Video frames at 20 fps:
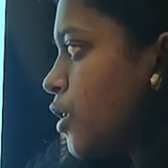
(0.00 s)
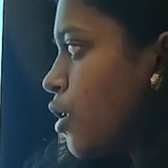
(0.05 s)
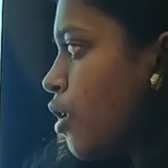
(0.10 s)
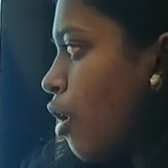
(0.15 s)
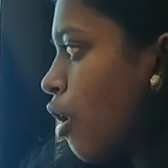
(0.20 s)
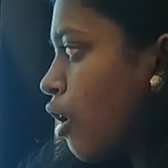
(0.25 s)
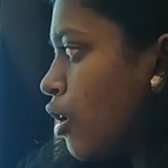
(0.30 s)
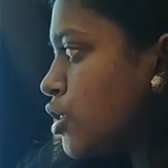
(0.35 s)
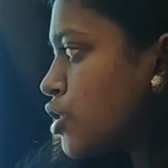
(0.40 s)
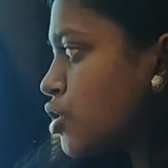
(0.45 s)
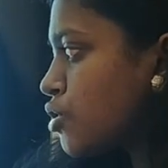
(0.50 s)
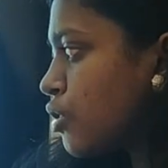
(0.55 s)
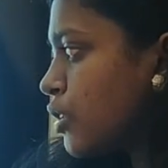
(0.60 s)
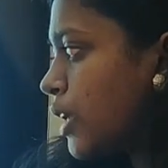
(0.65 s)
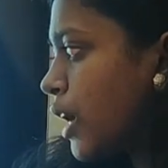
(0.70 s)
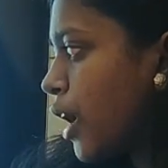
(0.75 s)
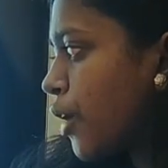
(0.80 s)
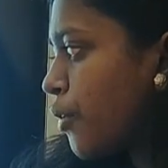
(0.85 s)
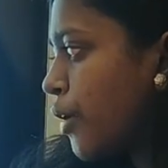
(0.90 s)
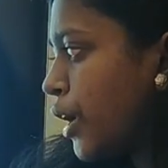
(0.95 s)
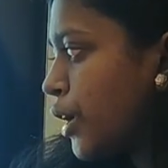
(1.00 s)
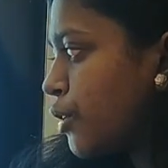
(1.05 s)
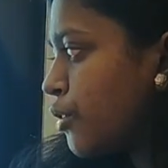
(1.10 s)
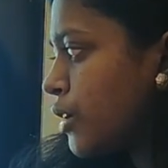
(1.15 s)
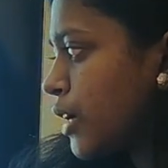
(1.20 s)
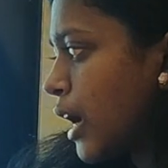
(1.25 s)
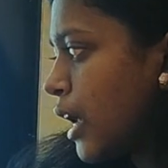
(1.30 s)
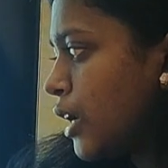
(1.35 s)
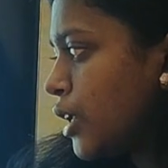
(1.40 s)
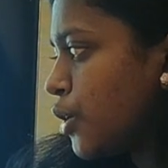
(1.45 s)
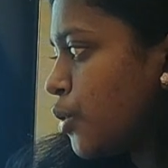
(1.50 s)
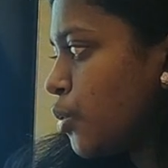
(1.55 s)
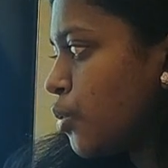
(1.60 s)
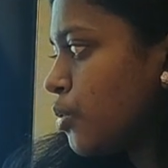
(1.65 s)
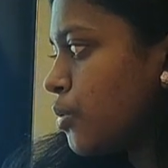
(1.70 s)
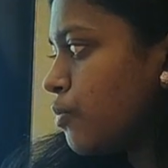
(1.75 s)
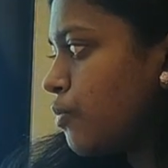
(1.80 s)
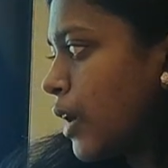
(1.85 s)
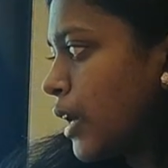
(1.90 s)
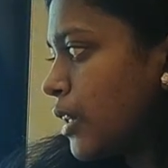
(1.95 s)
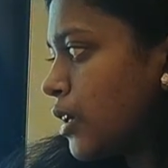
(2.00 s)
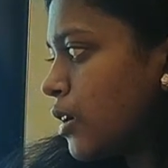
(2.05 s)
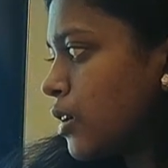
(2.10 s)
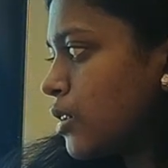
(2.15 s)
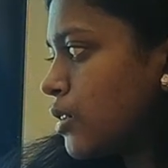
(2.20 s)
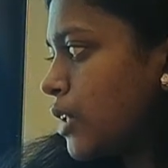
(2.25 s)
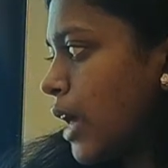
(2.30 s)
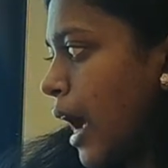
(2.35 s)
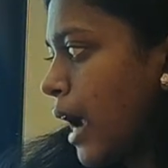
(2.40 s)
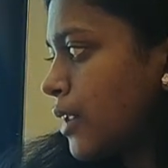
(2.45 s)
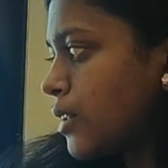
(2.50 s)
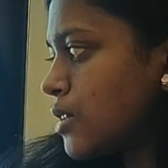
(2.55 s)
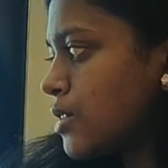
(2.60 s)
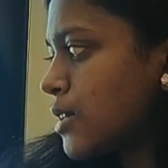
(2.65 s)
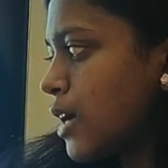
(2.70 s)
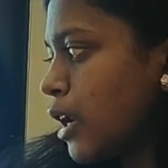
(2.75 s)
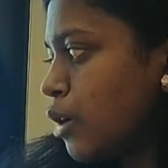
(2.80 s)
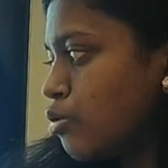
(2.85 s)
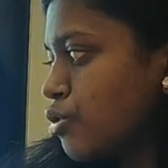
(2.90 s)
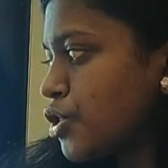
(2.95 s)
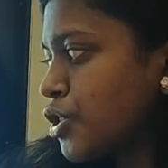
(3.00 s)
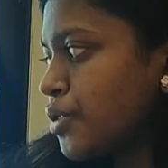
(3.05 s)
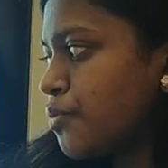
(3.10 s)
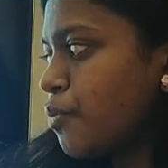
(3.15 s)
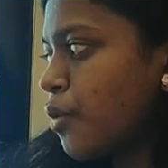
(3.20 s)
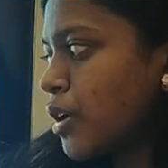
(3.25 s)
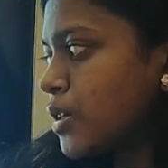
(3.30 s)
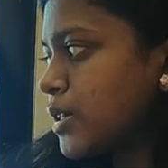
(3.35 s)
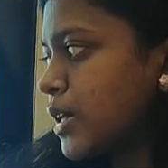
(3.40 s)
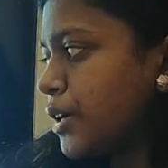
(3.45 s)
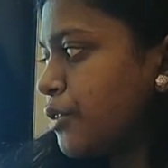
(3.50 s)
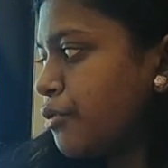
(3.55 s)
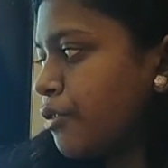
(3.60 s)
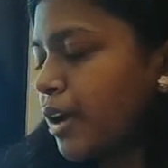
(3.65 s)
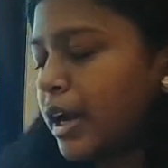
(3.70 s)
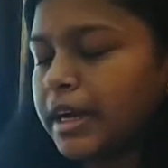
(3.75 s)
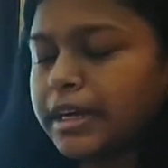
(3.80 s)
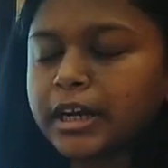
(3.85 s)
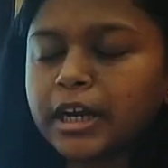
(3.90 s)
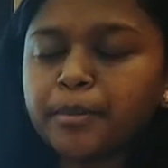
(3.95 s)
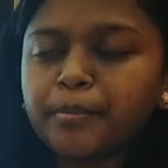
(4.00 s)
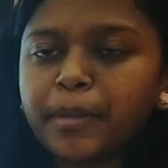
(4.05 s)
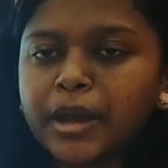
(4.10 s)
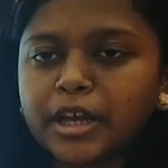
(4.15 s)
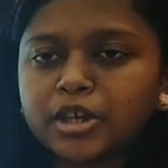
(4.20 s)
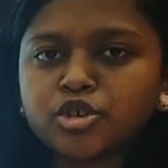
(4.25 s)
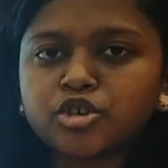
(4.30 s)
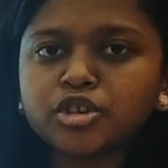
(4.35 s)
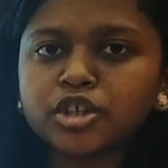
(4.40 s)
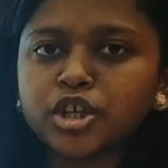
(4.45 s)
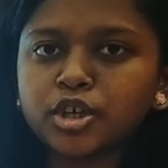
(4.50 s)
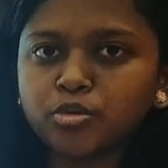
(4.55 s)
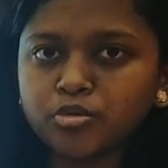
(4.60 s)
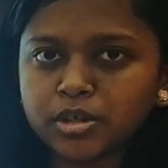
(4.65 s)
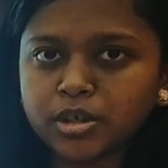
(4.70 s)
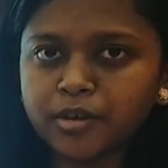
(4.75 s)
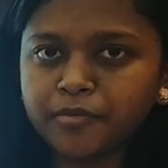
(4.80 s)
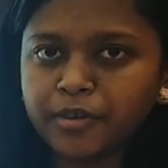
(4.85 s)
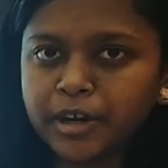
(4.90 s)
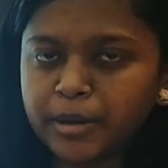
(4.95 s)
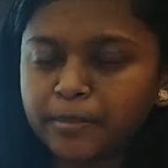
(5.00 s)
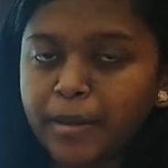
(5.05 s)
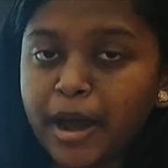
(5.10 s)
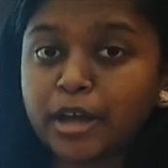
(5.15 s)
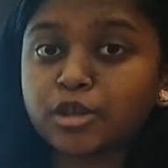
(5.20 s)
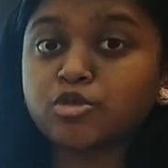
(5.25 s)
Also, they are going to tell you whether that the solution was iterated based on the user feedback.